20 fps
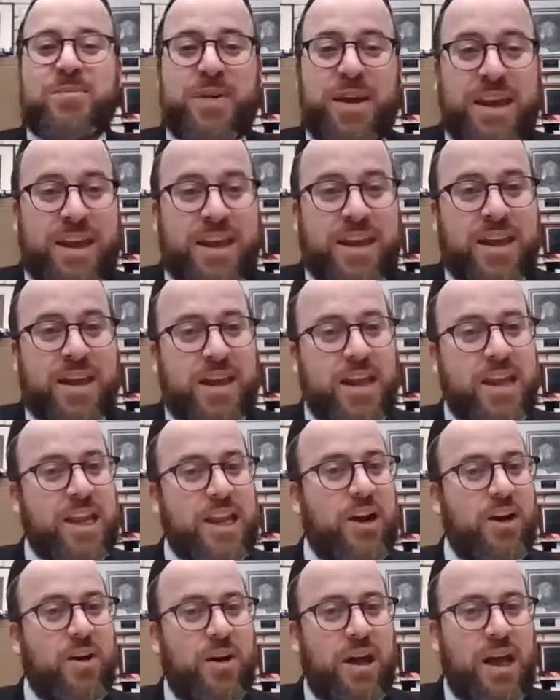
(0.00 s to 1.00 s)
to be, you
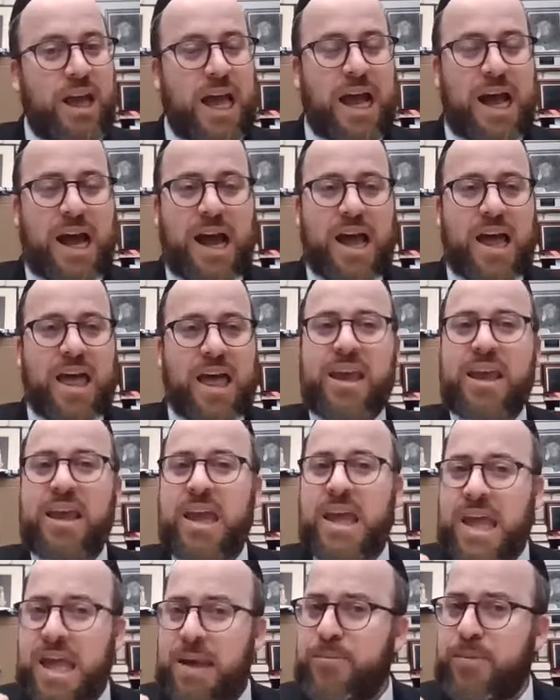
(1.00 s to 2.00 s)
know, uh,
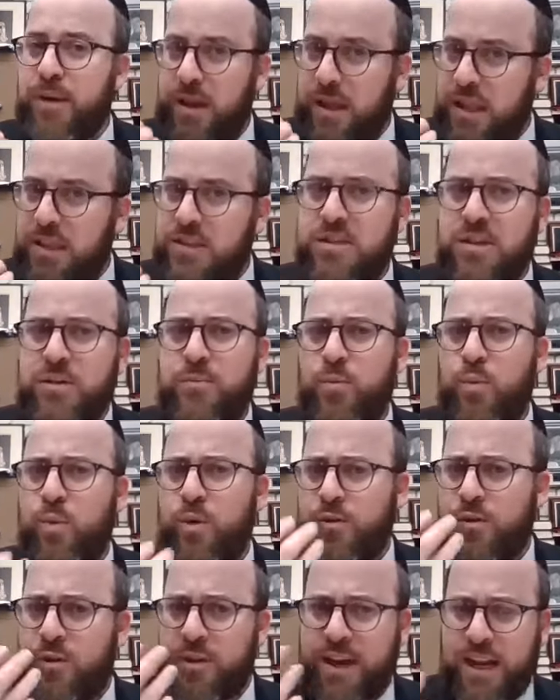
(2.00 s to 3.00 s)
but it's,
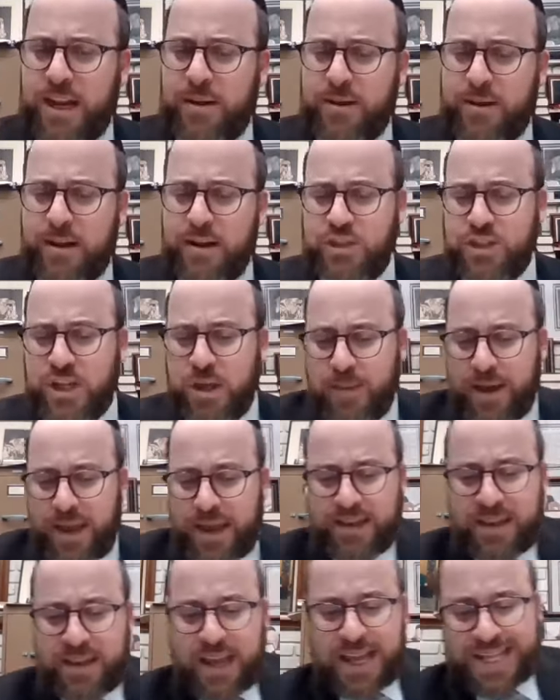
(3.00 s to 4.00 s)
we forget about Hashem
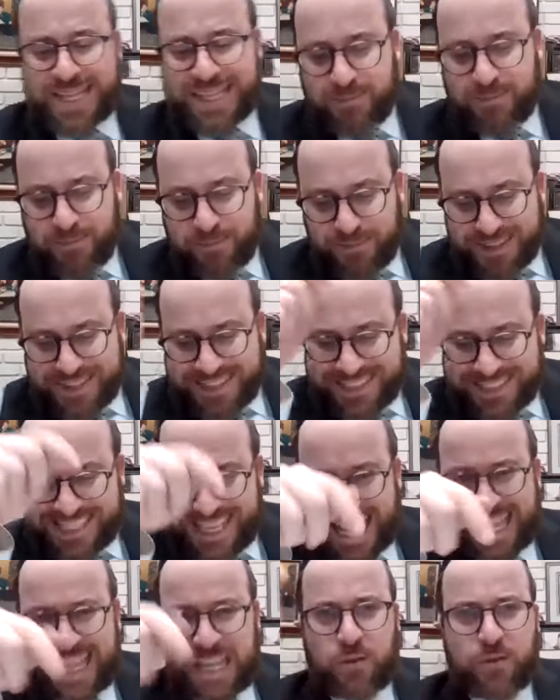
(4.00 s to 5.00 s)
and
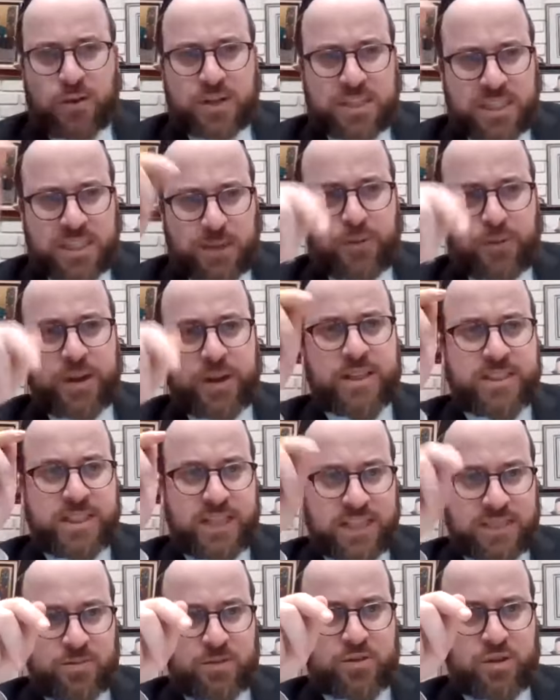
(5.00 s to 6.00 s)
telling over Sipri
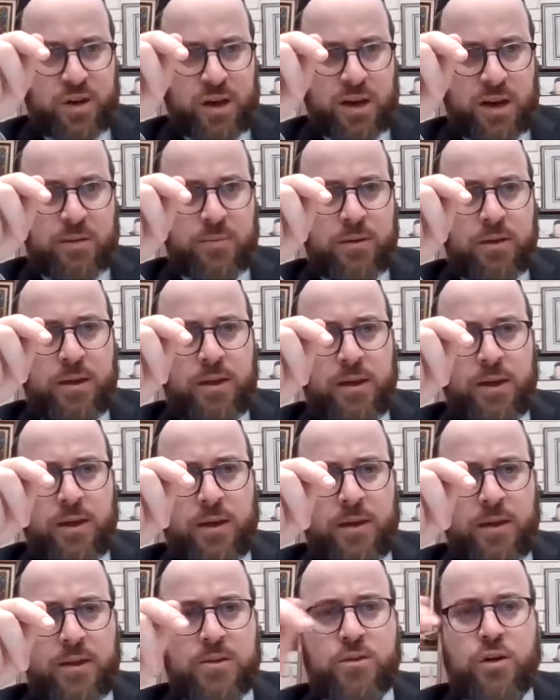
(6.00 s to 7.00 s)
Yitzias Mitzrayim,
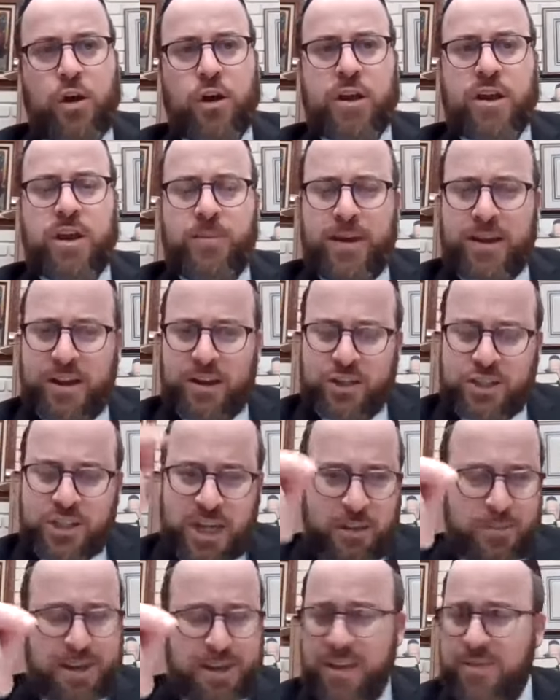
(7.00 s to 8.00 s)
talking about
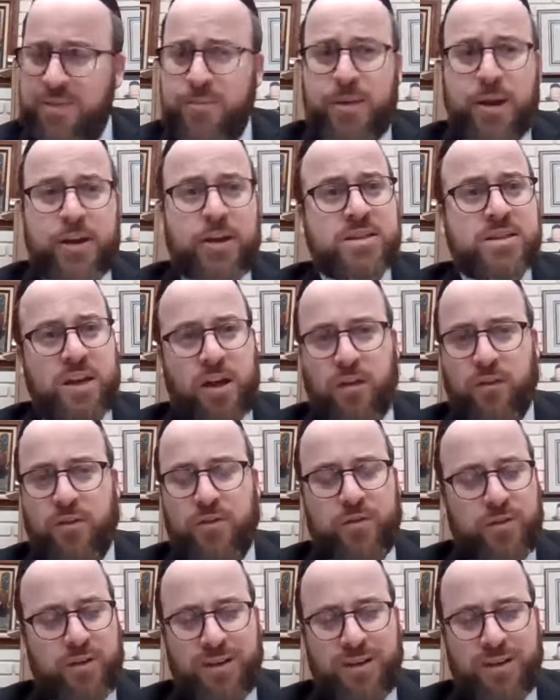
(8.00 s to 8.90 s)
Hashem, even by yourself.